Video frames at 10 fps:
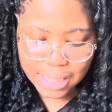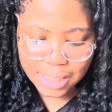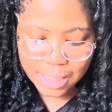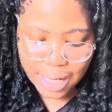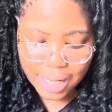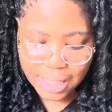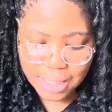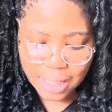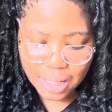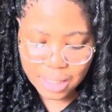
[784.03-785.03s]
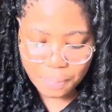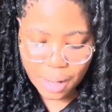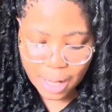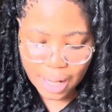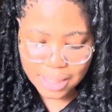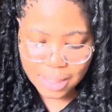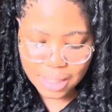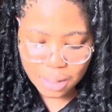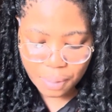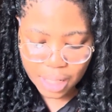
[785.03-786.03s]
declared as
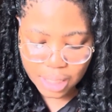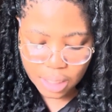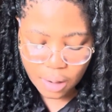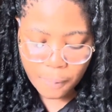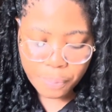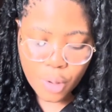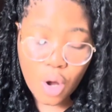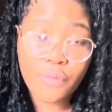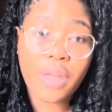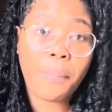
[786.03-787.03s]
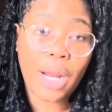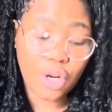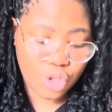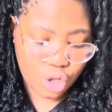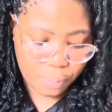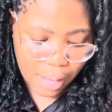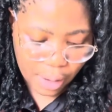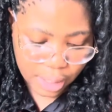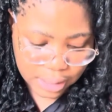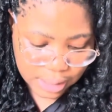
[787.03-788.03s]
independent of their biological
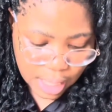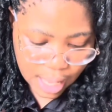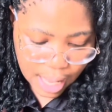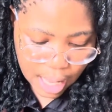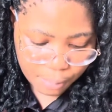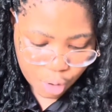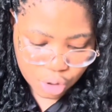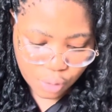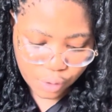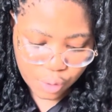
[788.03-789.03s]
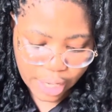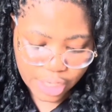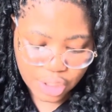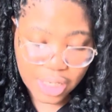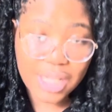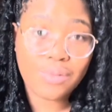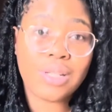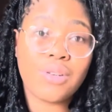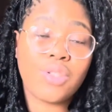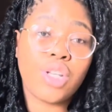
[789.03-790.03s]
parents. Cost of education is
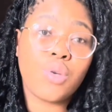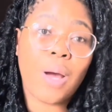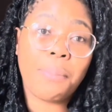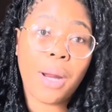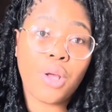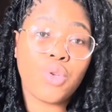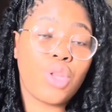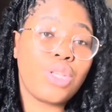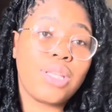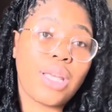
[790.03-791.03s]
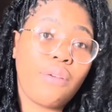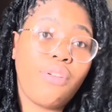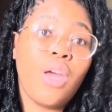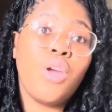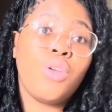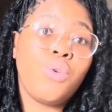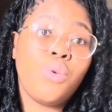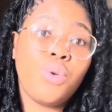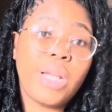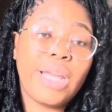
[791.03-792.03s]
restricted to one parent. So this is if
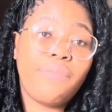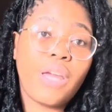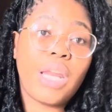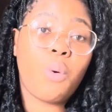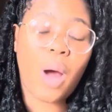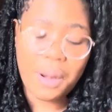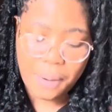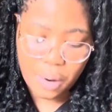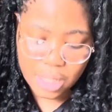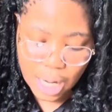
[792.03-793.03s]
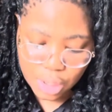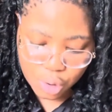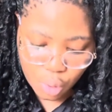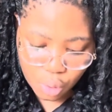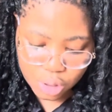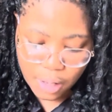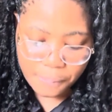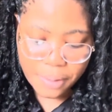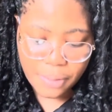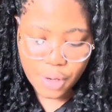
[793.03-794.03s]
you live in a one-parent household,
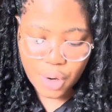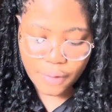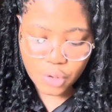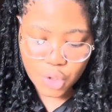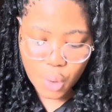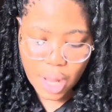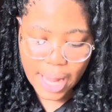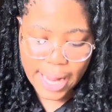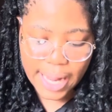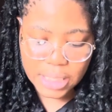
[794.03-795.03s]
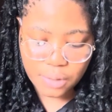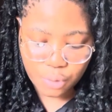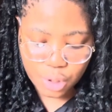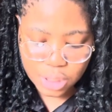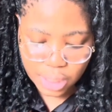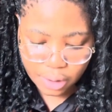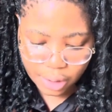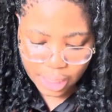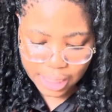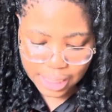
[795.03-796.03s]
and then you have to show a divorce
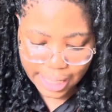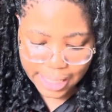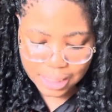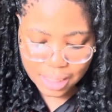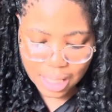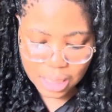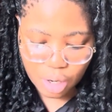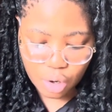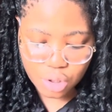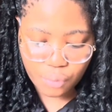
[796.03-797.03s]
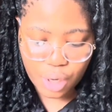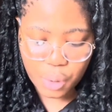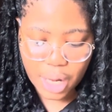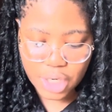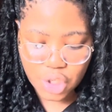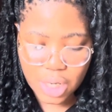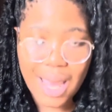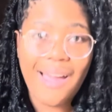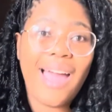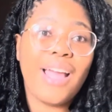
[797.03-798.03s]
decree indicating that the cost of
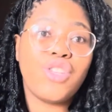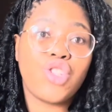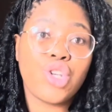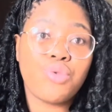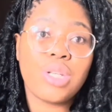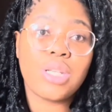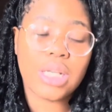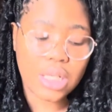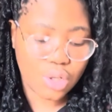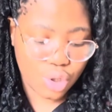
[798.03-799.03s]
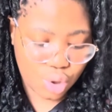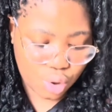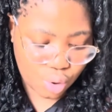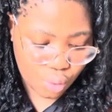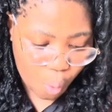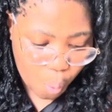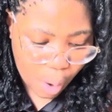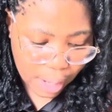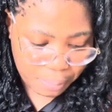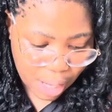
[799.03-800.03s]
education is just restricted to
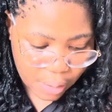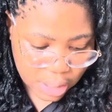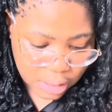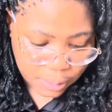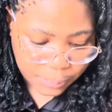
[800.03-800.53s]
one parent.